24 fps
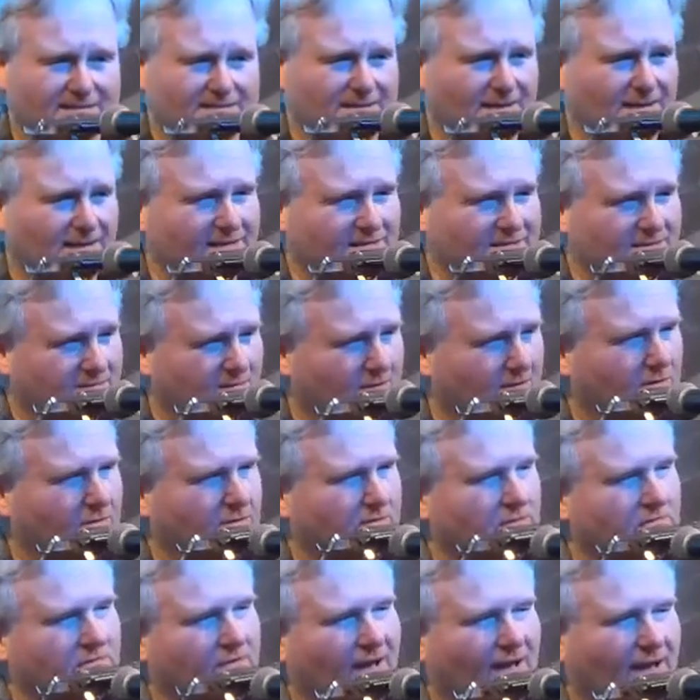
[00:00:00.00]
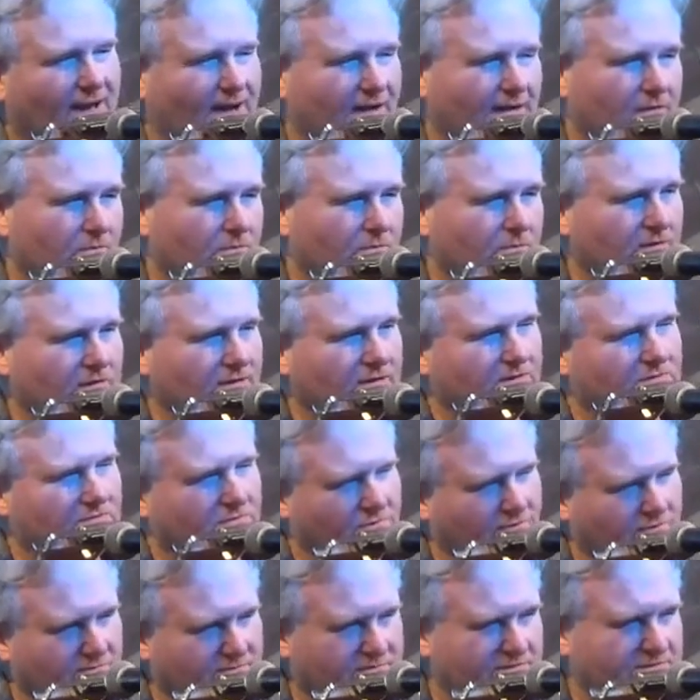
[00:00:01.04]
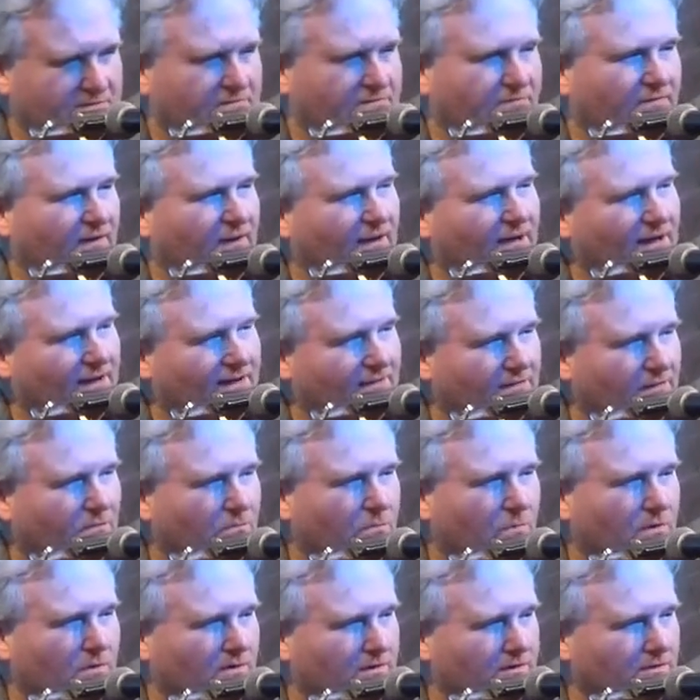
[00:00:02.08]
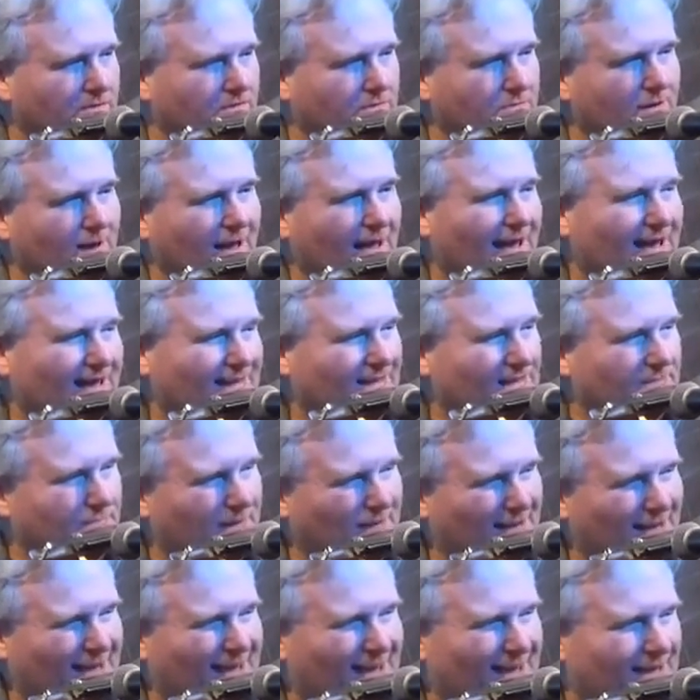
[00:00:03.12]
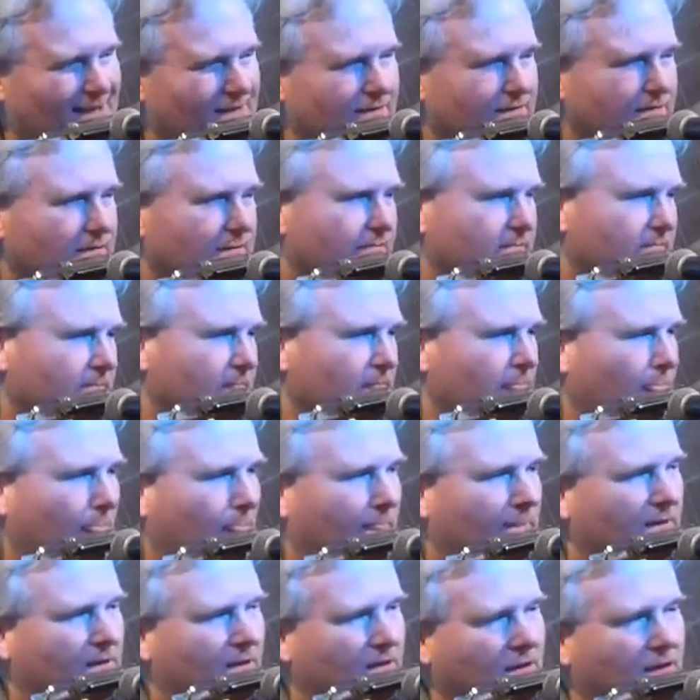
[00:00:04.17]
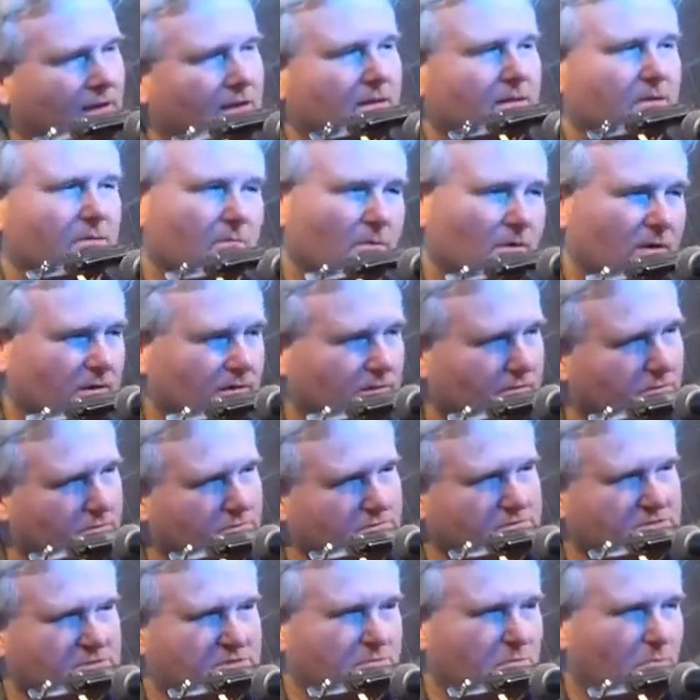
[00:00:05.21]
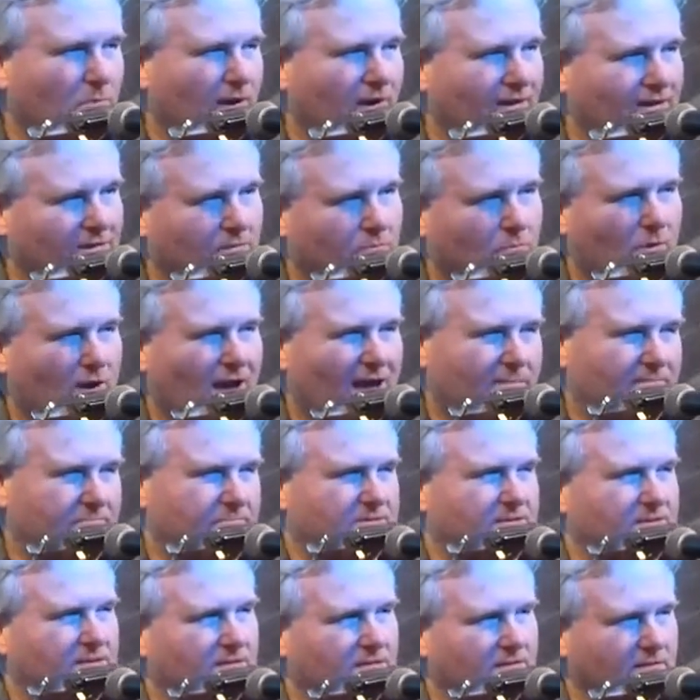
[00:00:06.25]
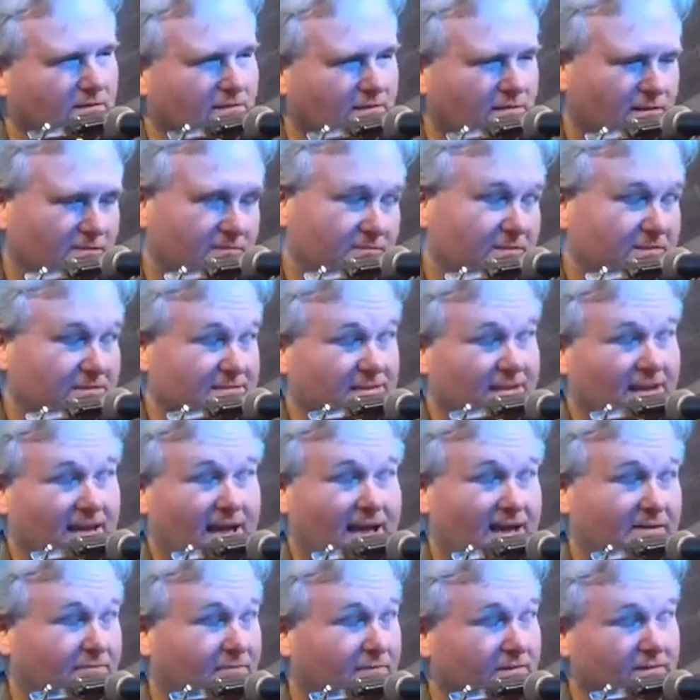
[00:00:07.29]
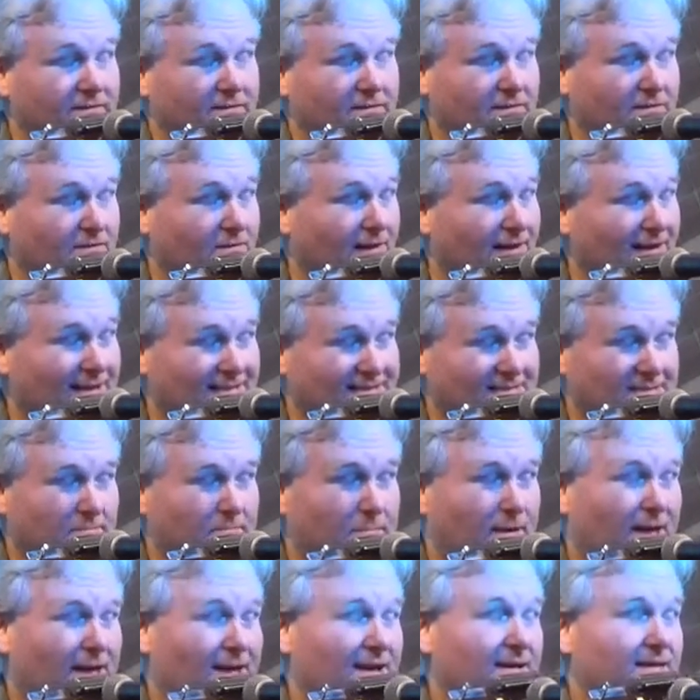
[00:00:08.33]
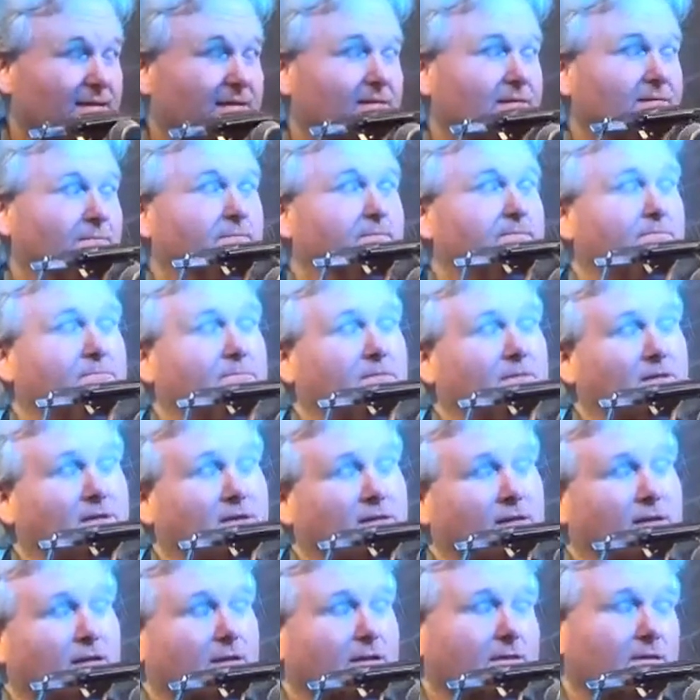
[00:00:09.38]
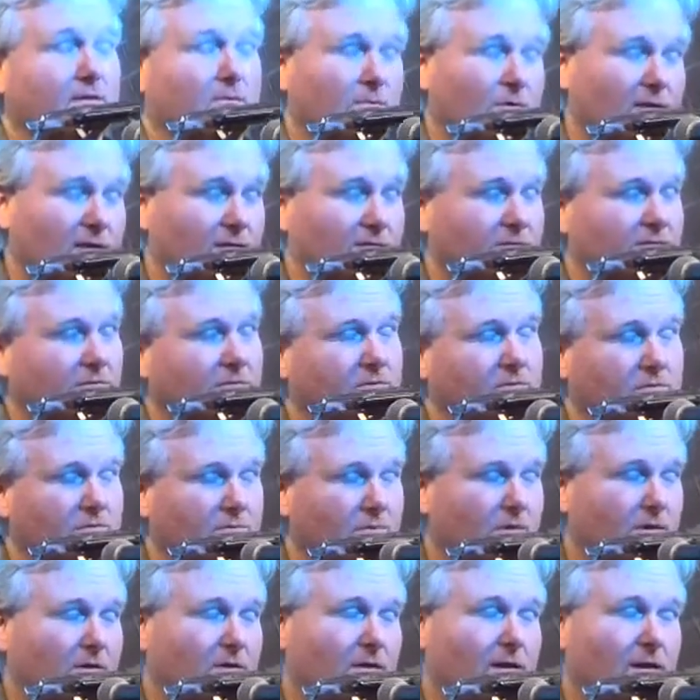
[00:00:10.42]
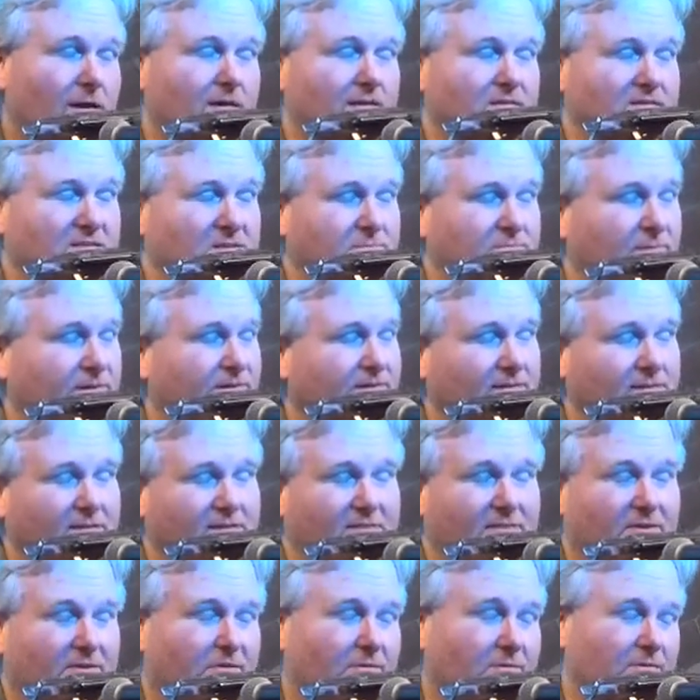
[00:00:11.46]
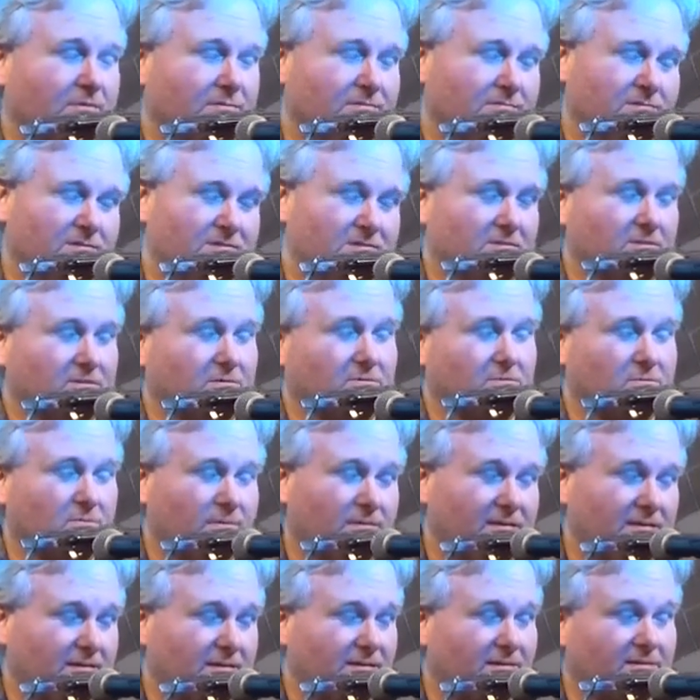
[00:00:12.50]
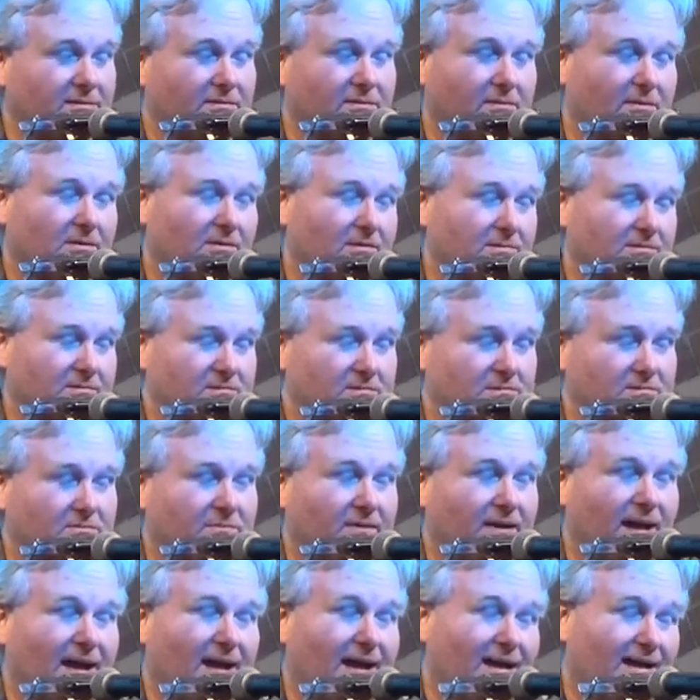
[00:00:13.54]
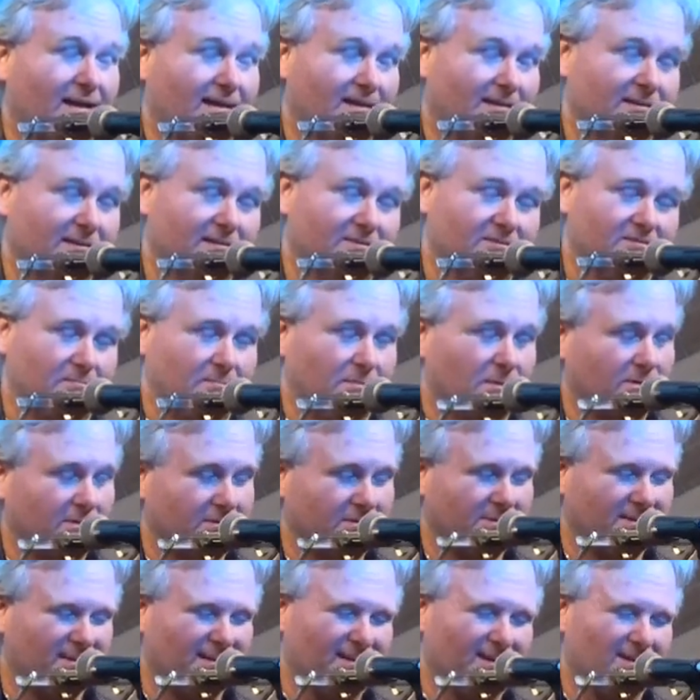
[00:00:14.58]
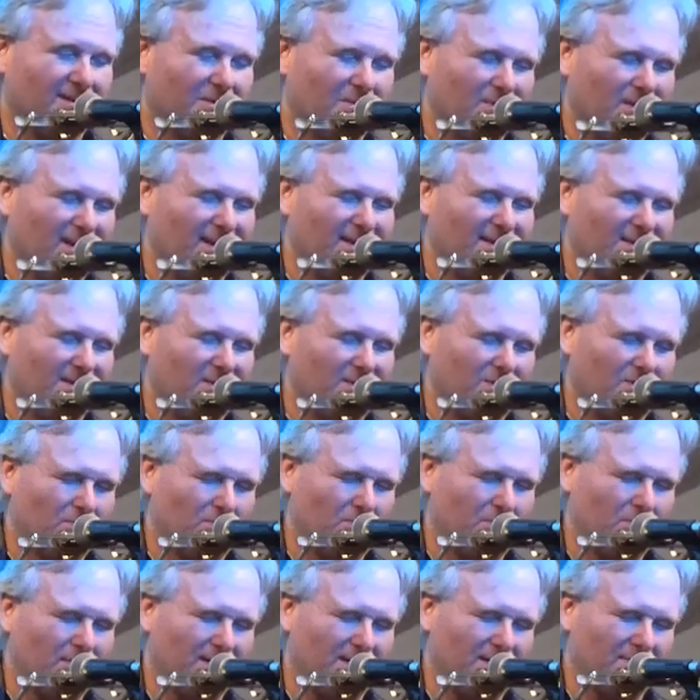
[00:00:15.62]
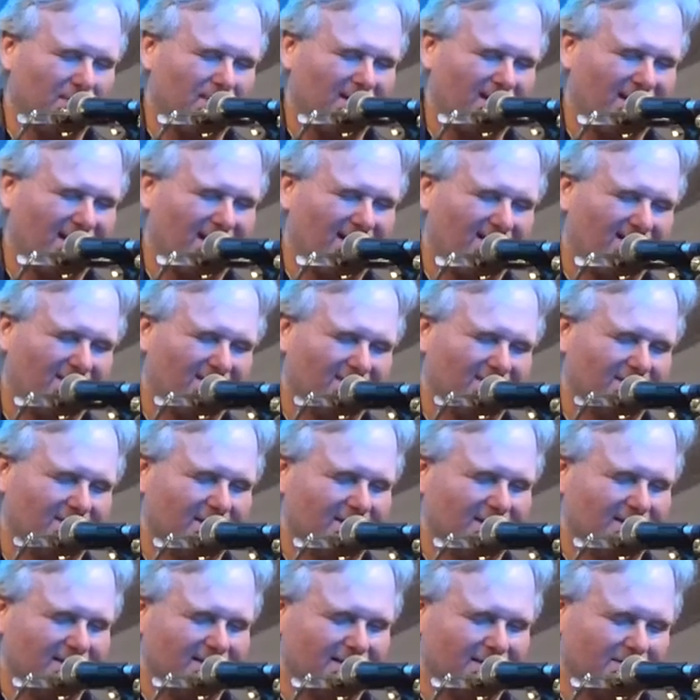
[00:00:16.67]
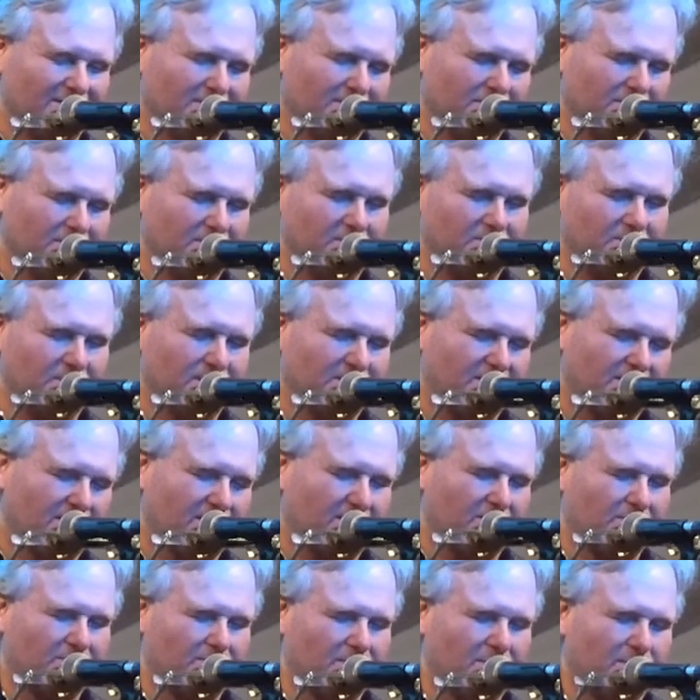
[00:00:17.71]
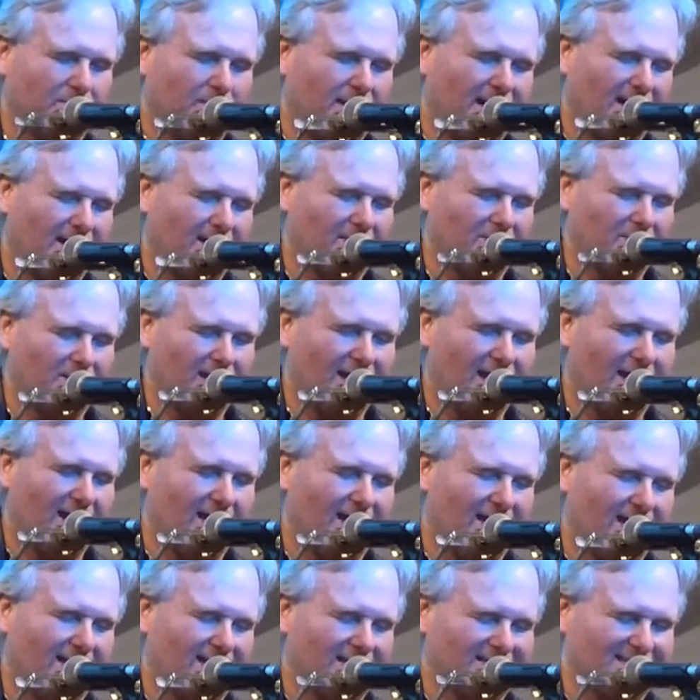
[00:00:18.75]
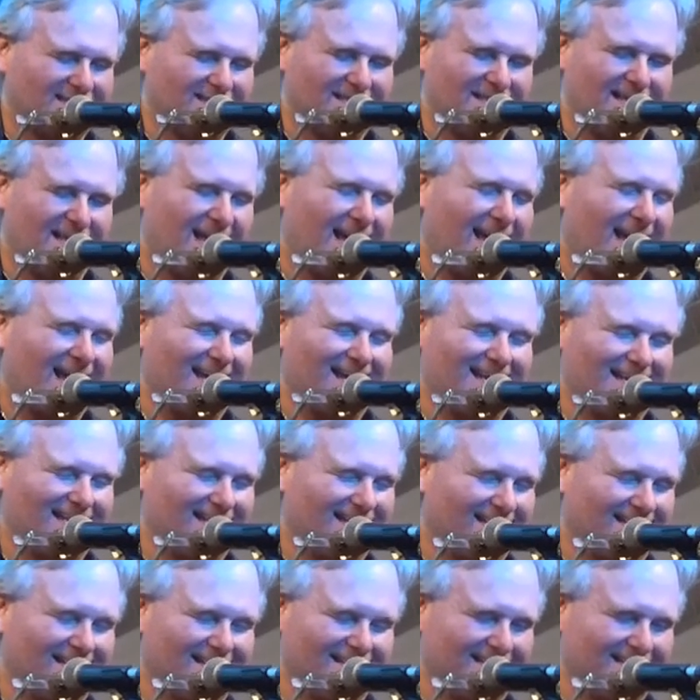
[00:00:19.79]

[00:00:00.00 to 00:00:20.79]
Let's talk of how we crucified the one who had the plan. One who sweat and wept, he lived his life here as a man. One who wore our spitting thorns so we could all survive. But there ain't no way, my darling, I'm gonna talk about last night.